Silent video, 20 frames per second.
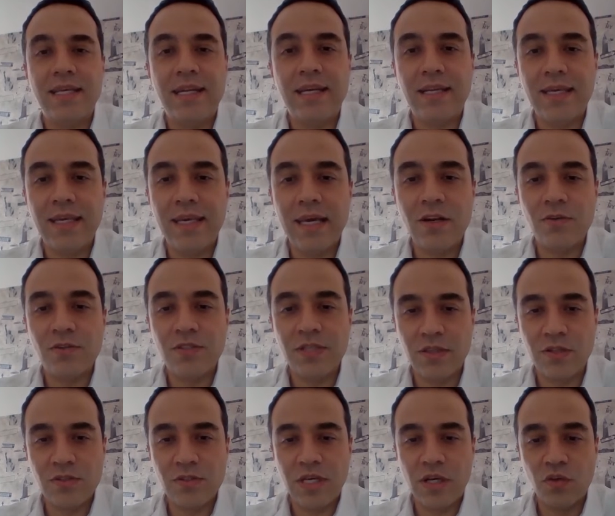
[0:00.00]
start
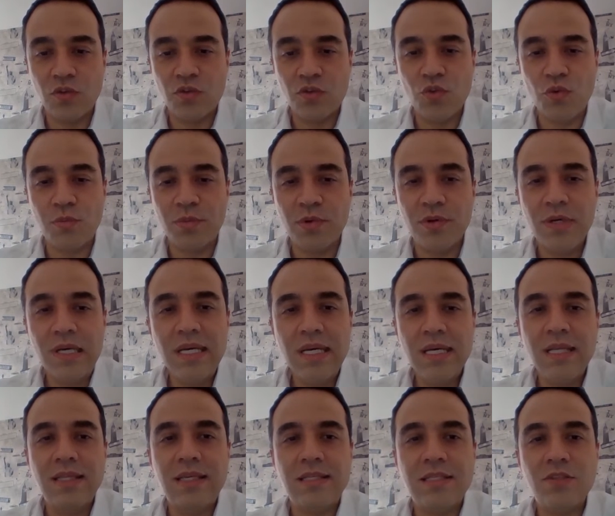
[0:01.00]
making an impact
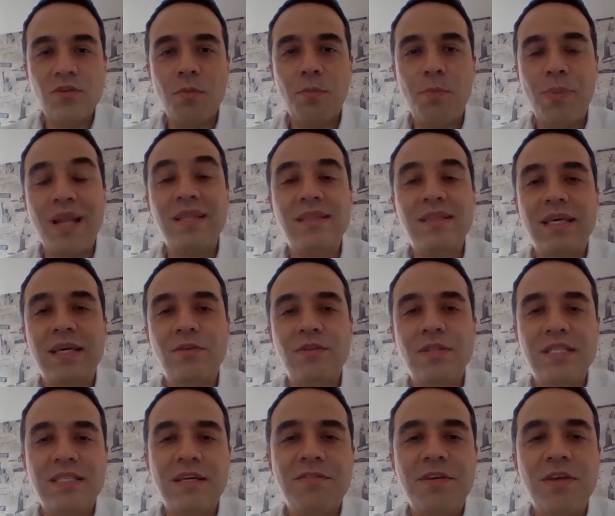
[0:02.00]
in the different
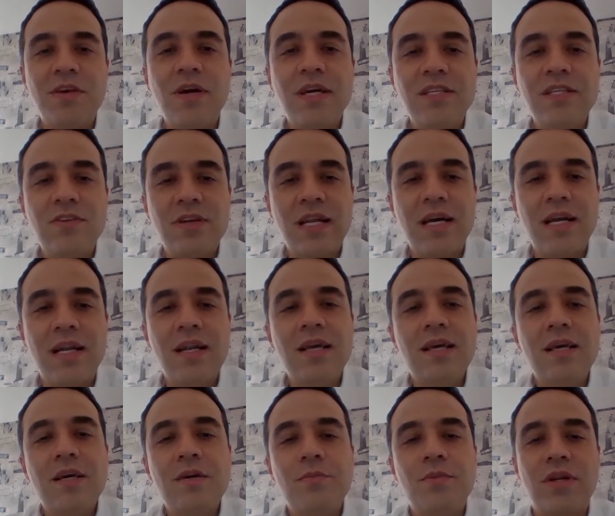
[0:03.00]
systems and in
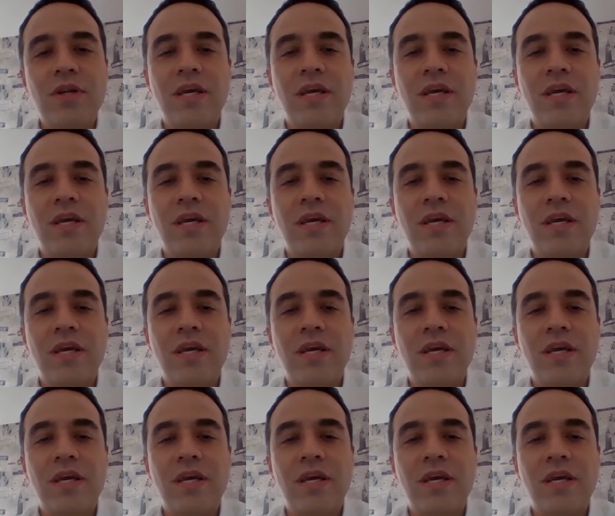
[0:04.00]
general